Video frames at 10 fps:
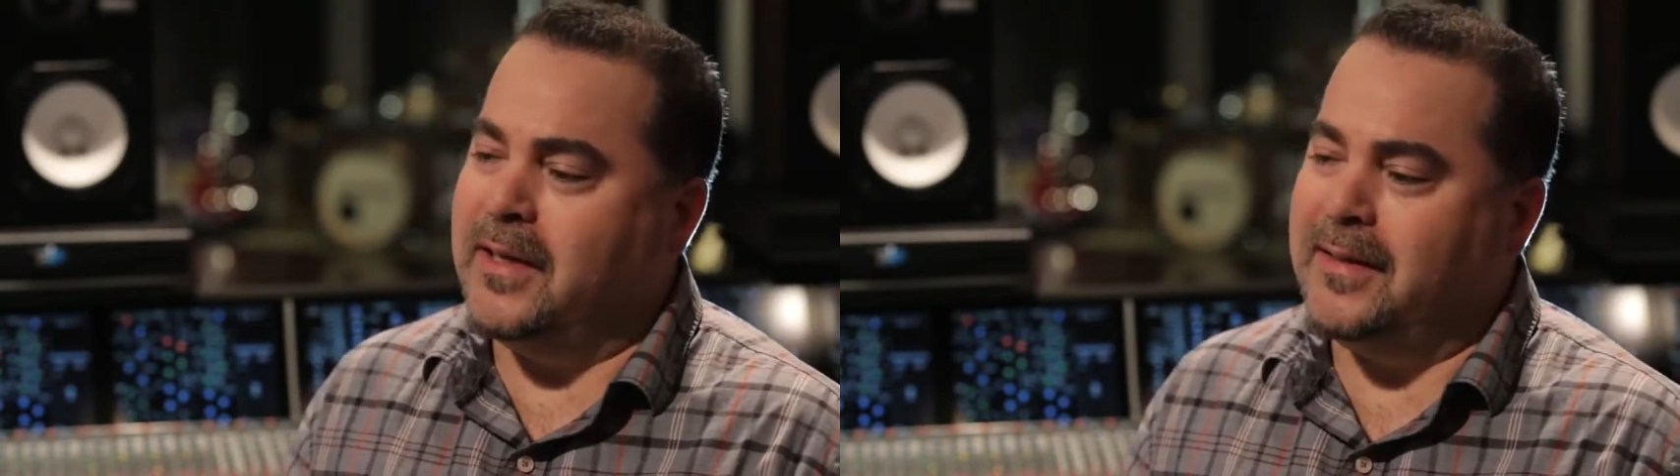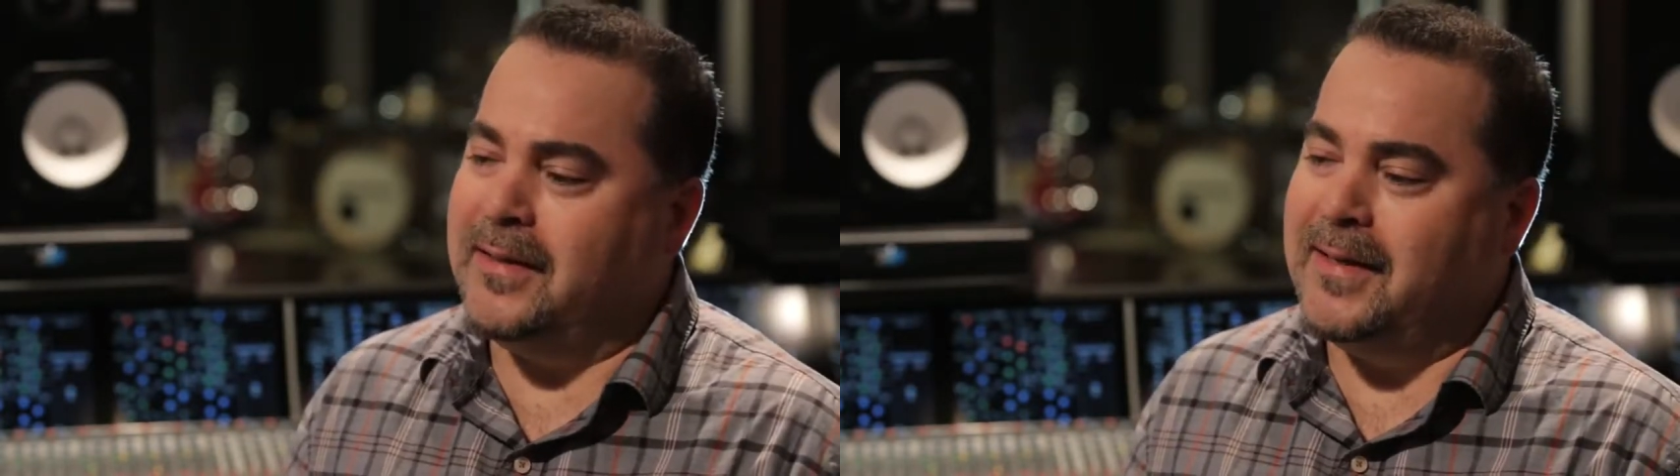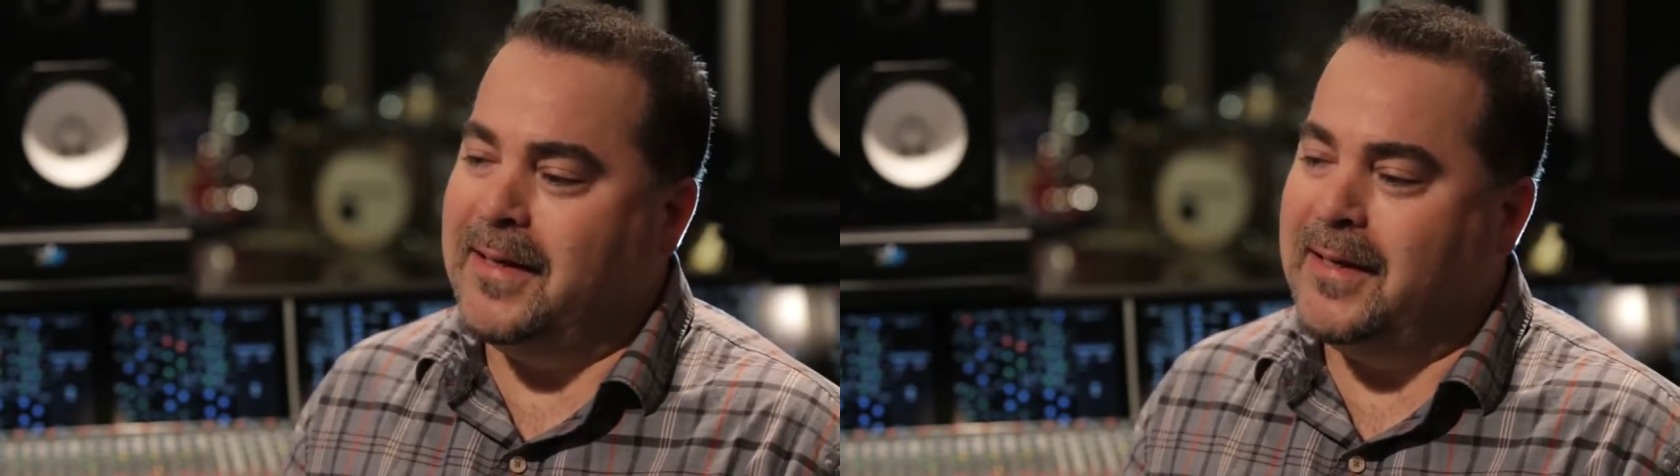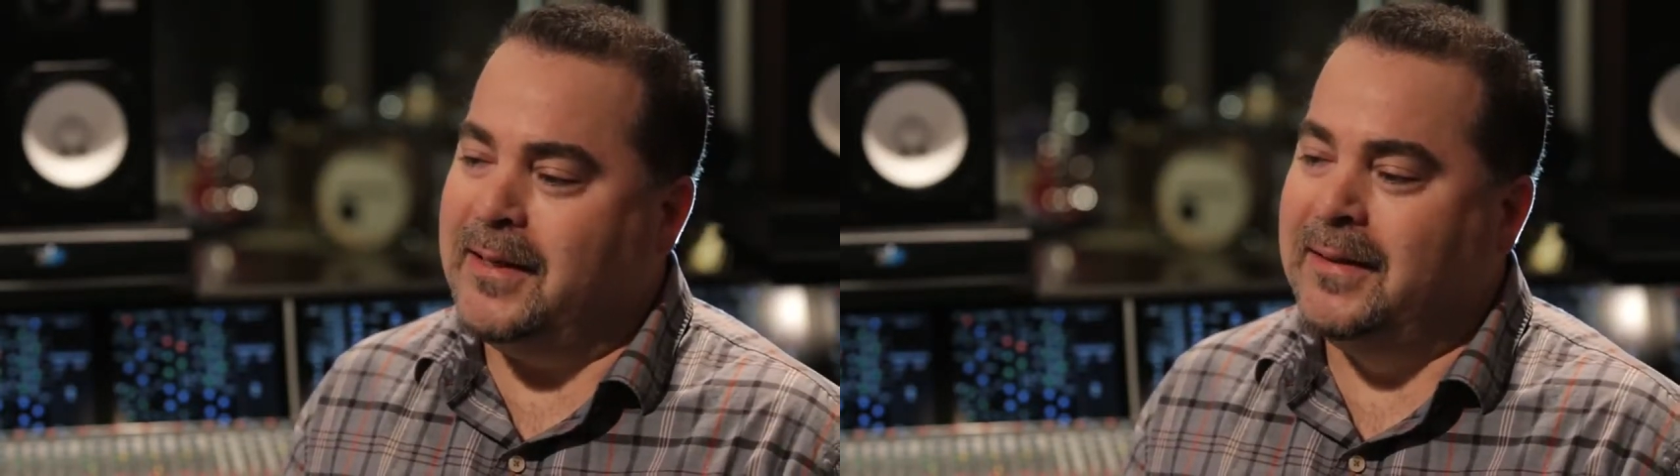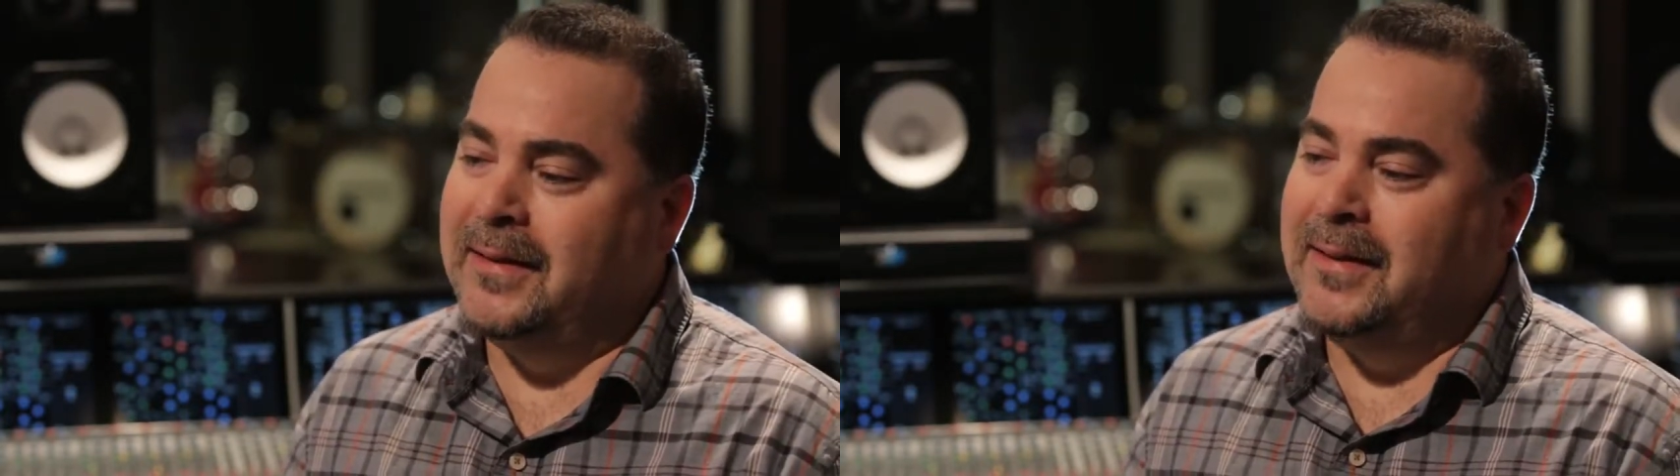And
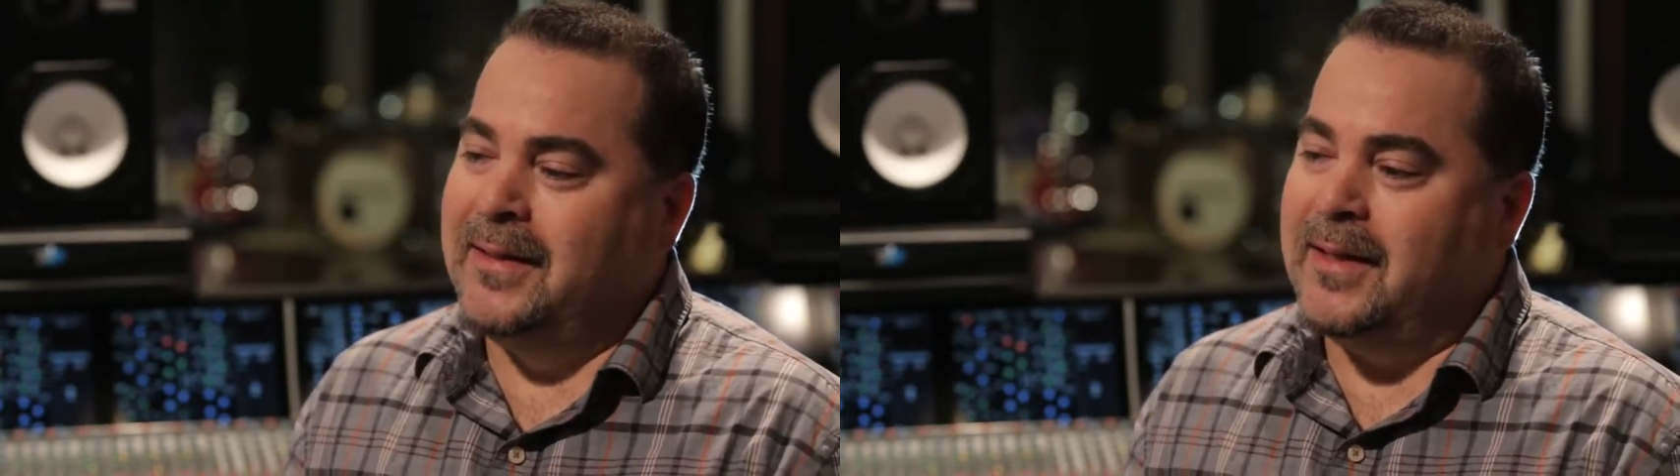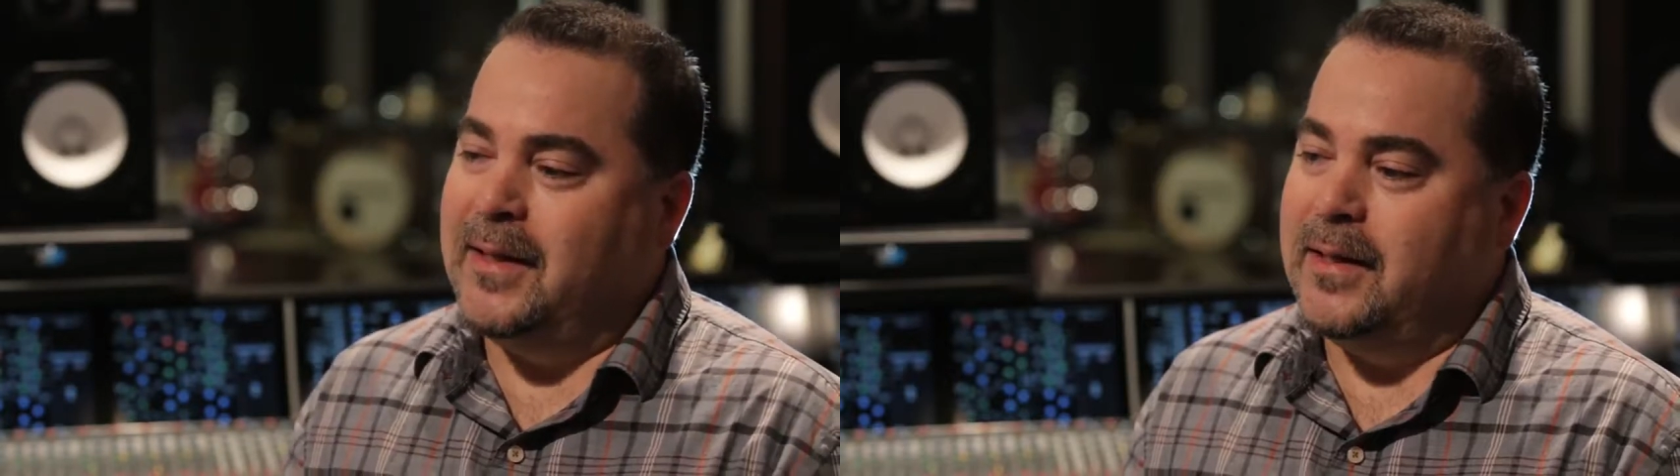you